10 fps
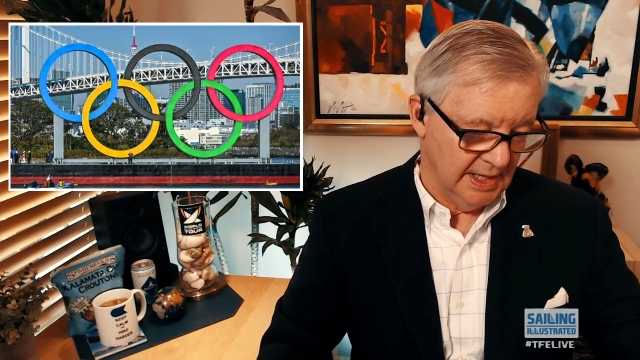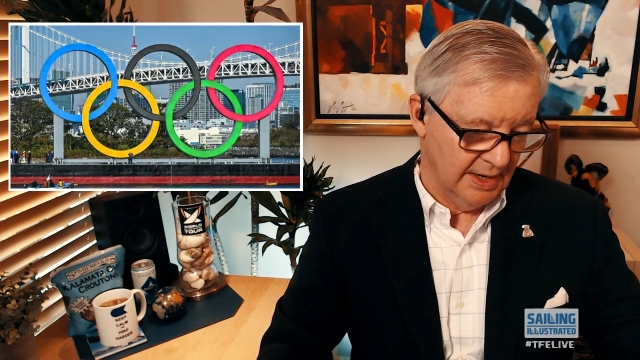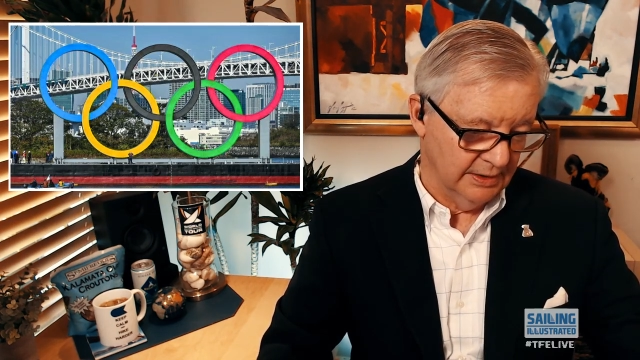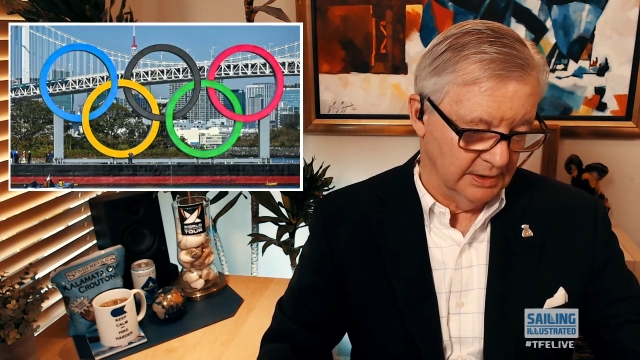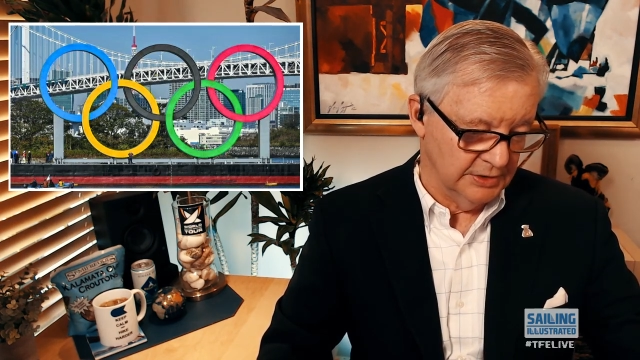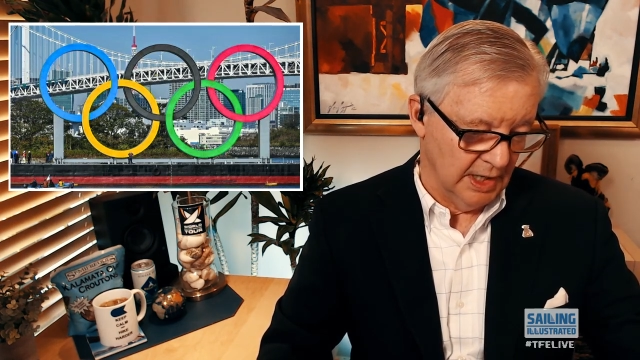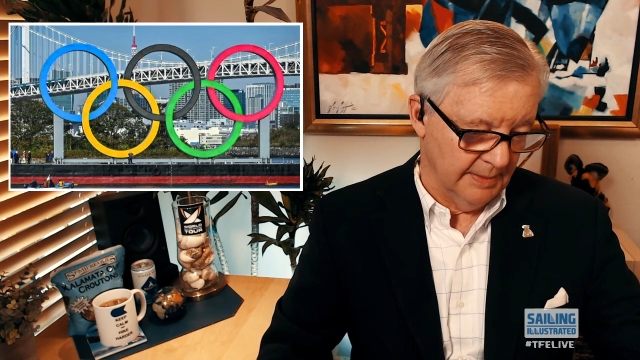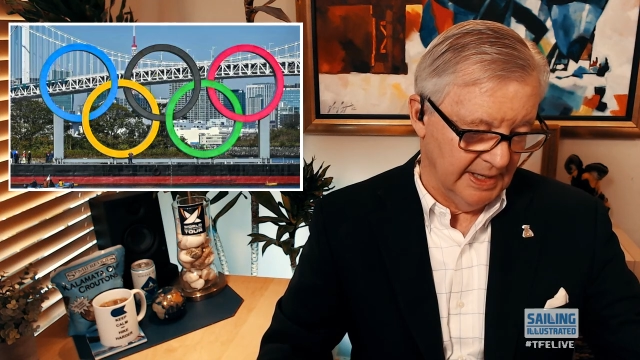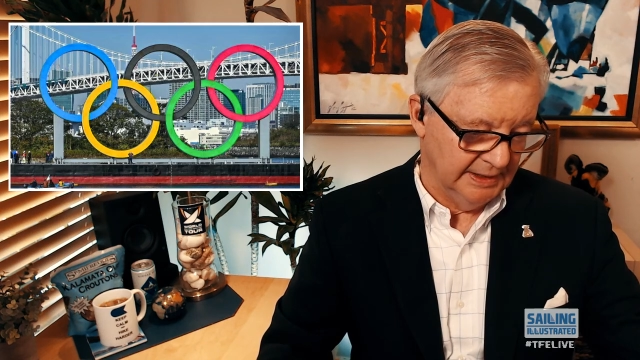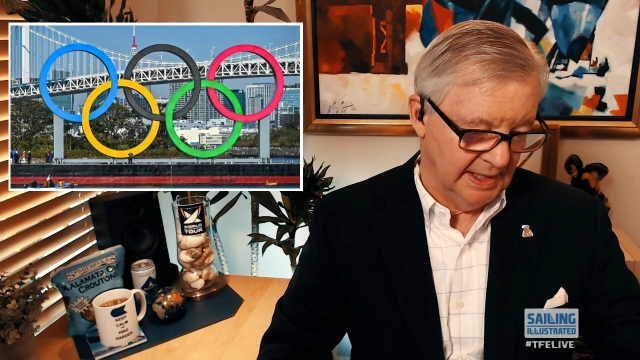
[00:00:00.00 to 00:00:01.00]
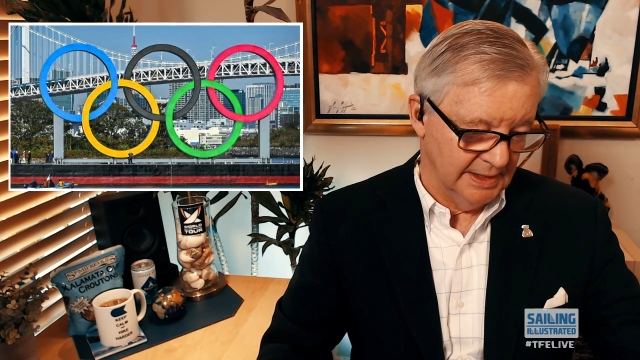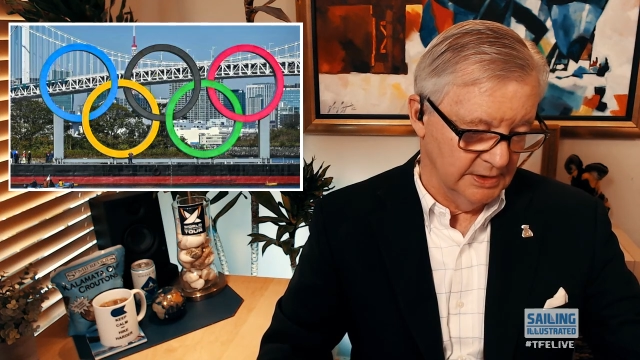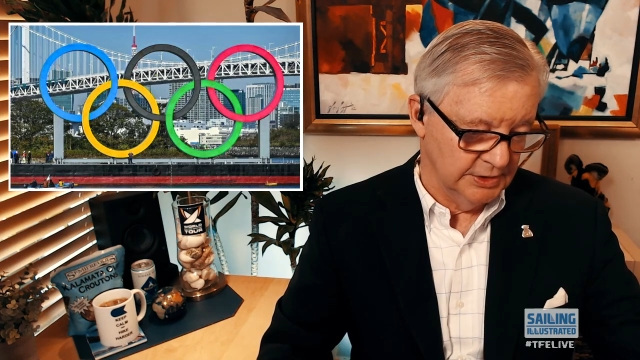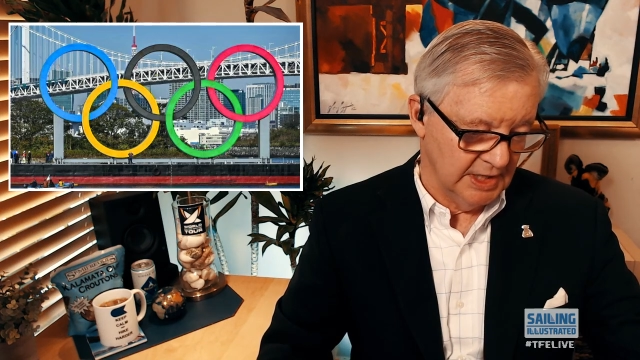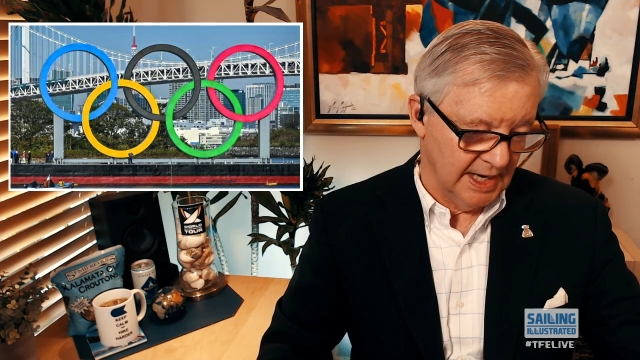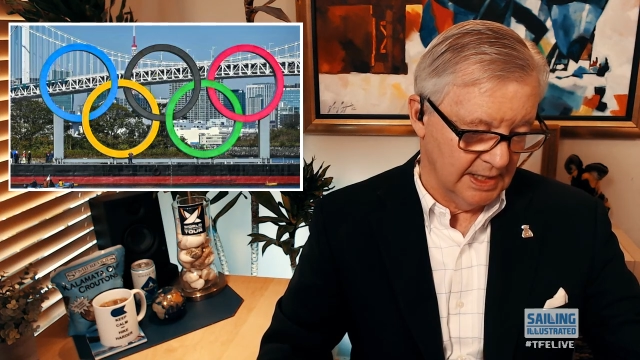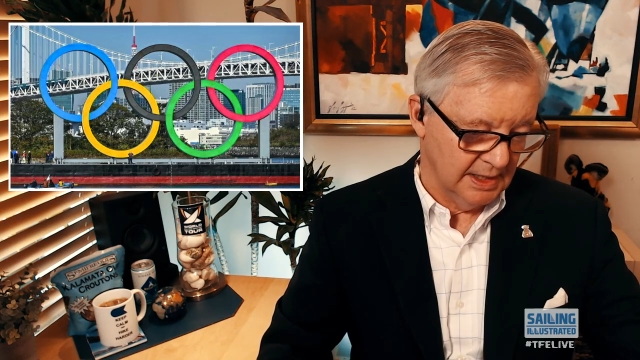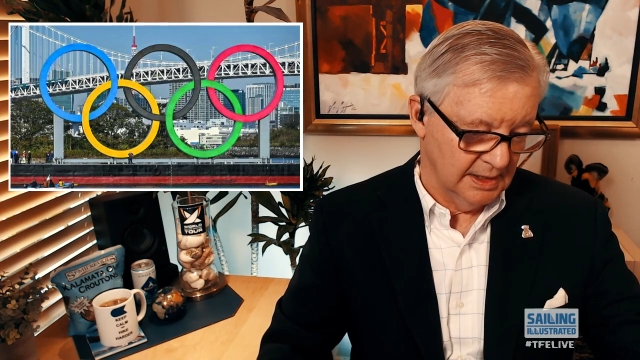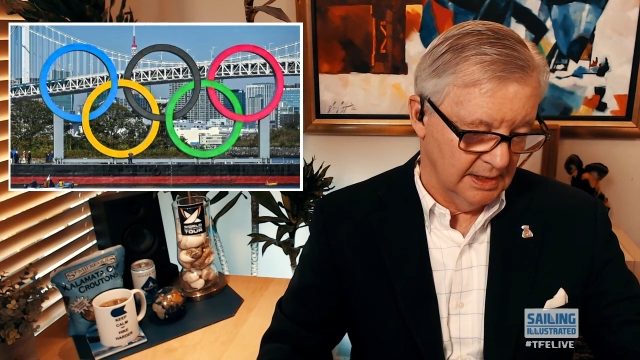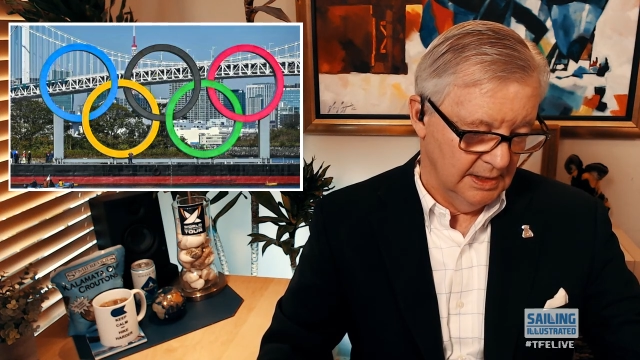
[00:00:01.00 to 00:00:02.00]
Yeah, we're going to talk about that in a sec.